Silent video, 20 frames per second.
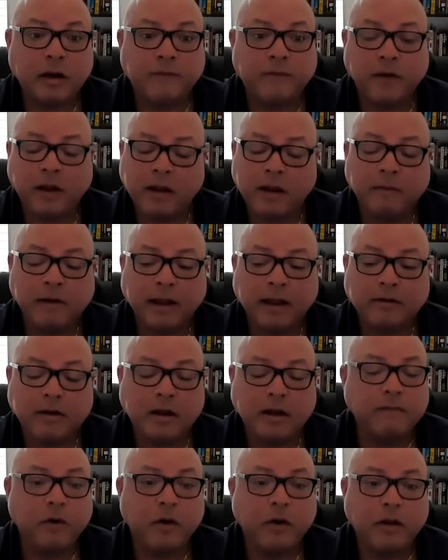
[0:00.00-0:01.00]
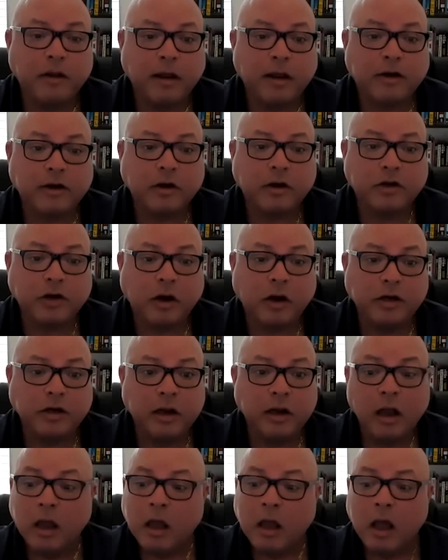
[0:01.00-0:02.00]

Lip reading: if it gets converted to electric charging,